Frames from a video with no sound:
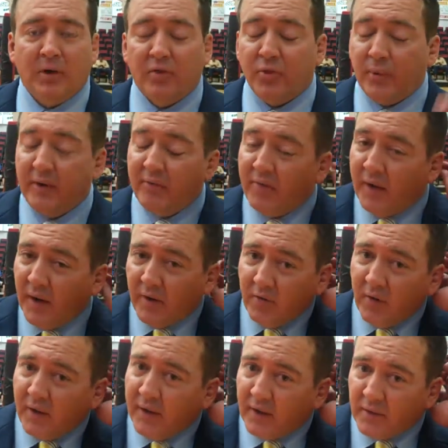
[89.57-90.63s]
Well, 3 very,
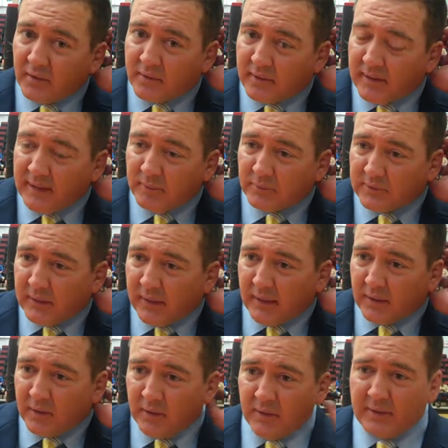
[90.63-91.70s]
very good teams.
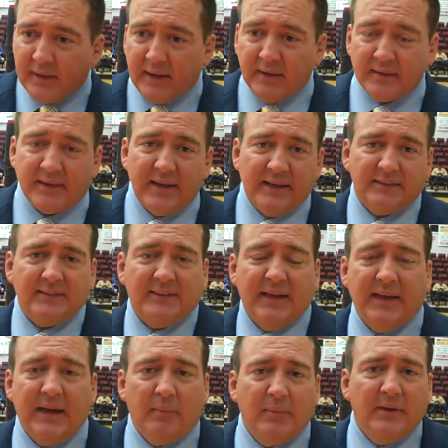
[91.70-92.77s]
Kent
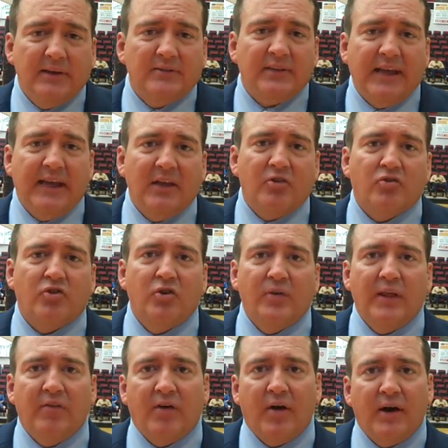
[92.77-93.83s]
State, I believe, is
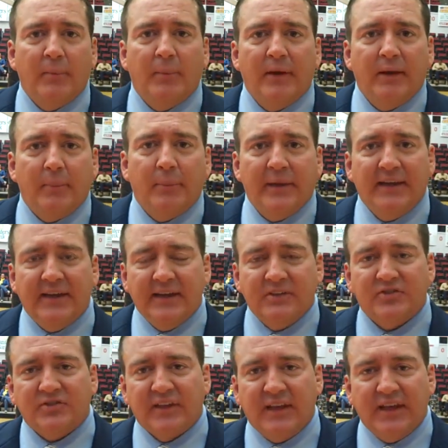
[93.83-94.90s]
8-2. They've already beat a Big
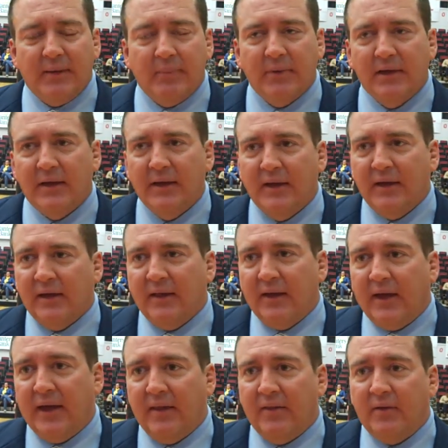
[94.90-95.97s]
East team.
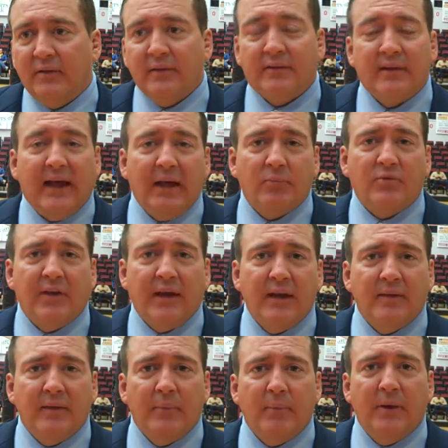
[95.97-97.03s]
They're in the top
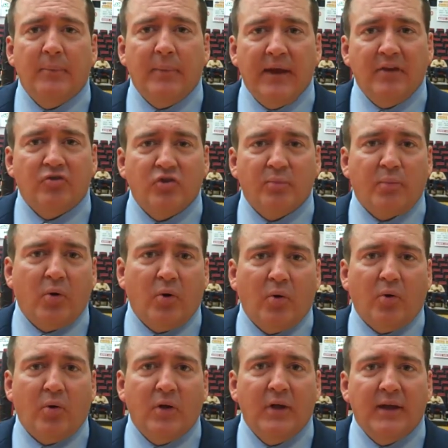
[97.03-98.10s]
10 in the mid-major
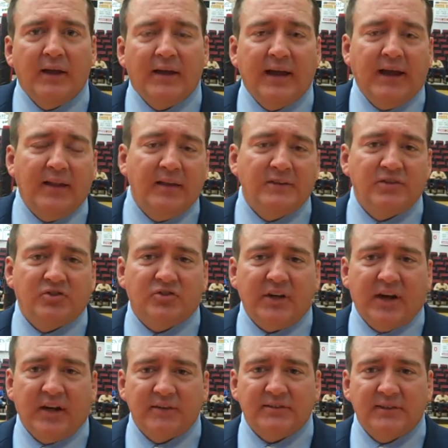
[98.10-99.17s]
poll. College of
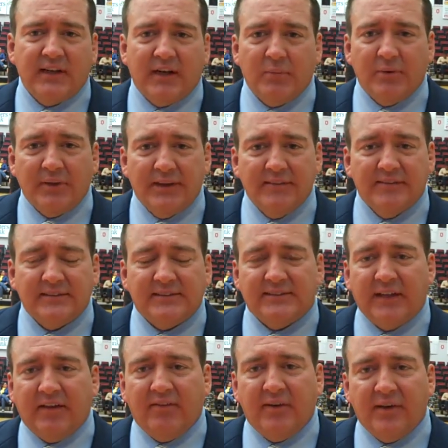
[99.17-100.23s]
Charleston, I believe, is
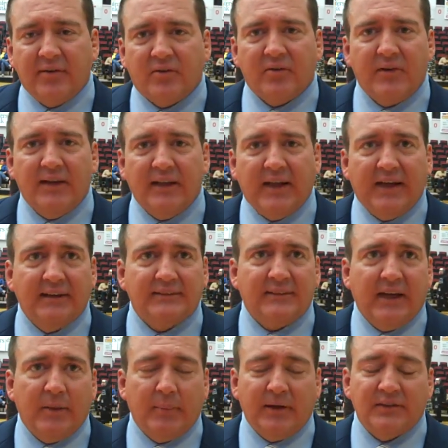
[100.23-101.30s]
7-3
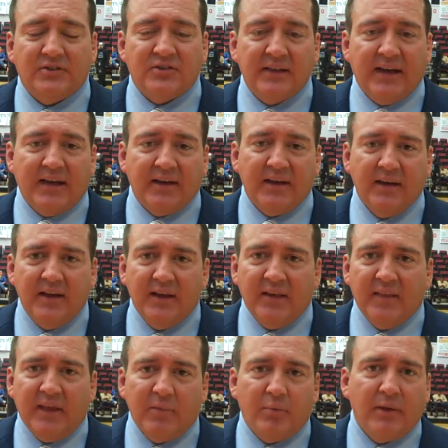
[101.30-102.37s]
last time I checked.
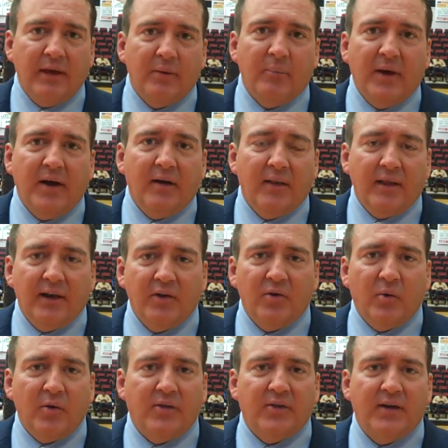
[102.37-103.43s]
They played Maryland
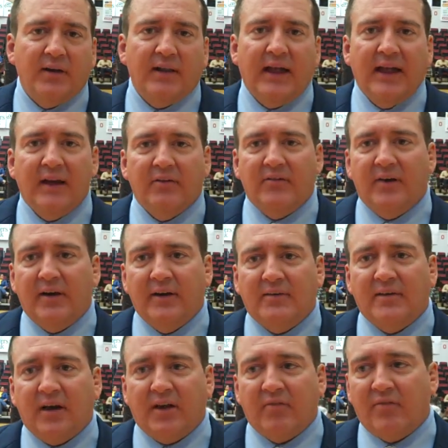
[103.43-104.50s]
and North Carolina very
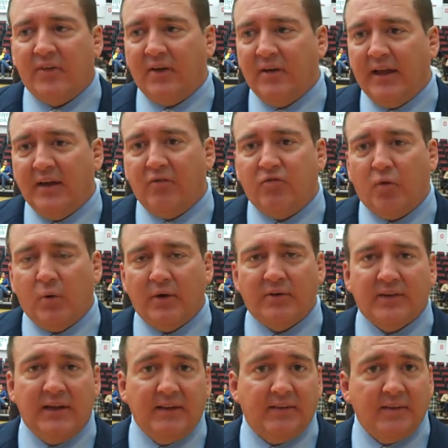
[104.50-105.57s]
tough. They're like
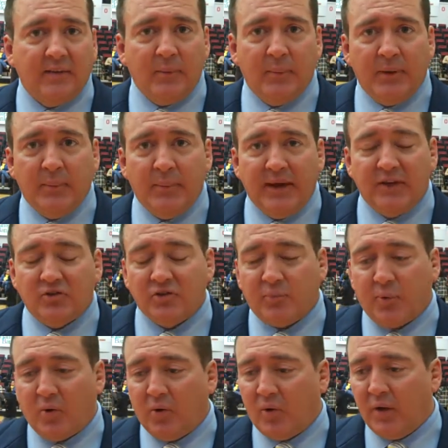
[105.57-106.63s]
14th in the mid-major
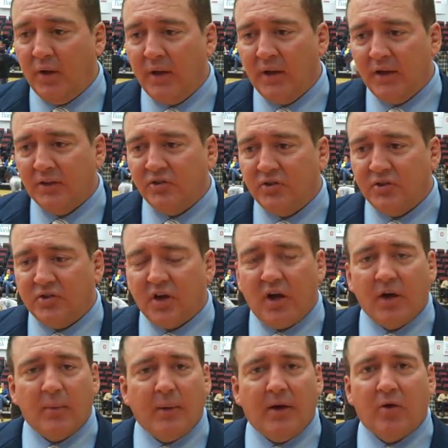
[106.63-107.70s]
poll. So you're
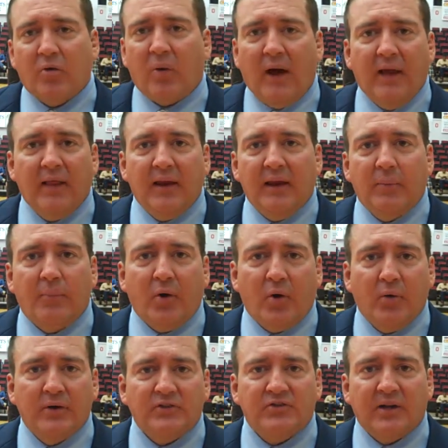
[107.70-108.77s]
talking about quality
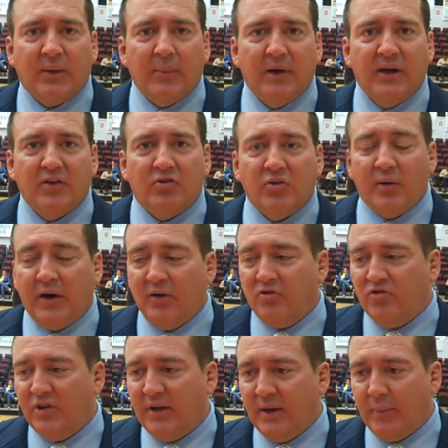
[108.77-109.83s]
opponents coming into our
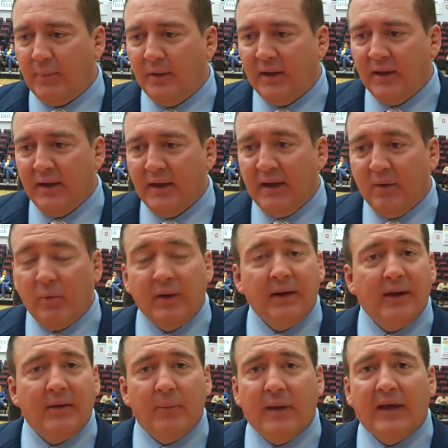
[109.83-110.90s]
gym, and we
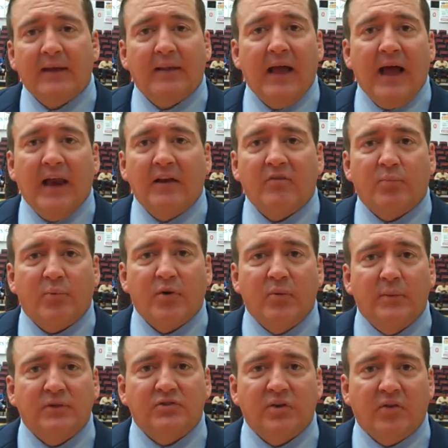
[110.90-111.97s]
need to make a lot of
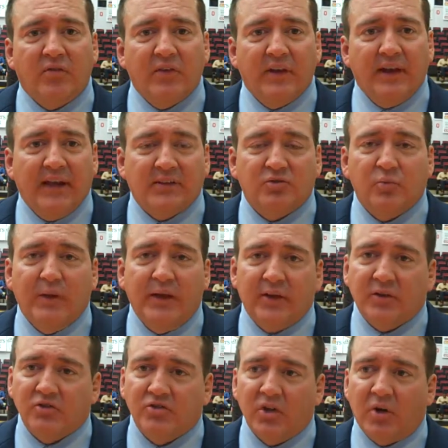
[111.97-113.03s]
improvements over the next week
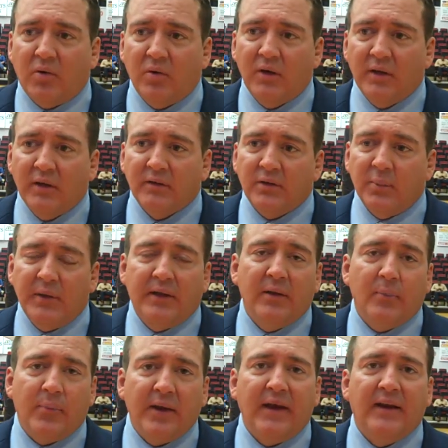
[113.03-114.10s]
or so to be
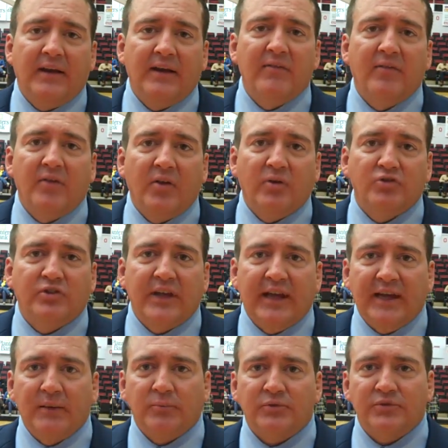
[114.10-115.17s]
competitive in those
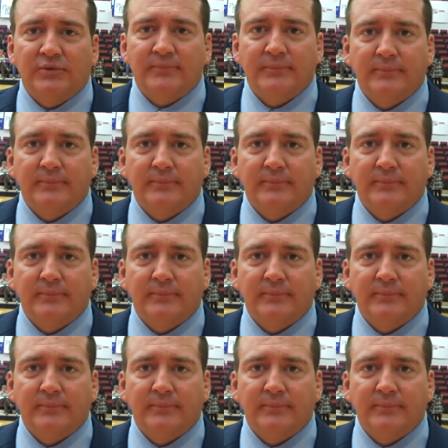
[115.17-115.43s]
games.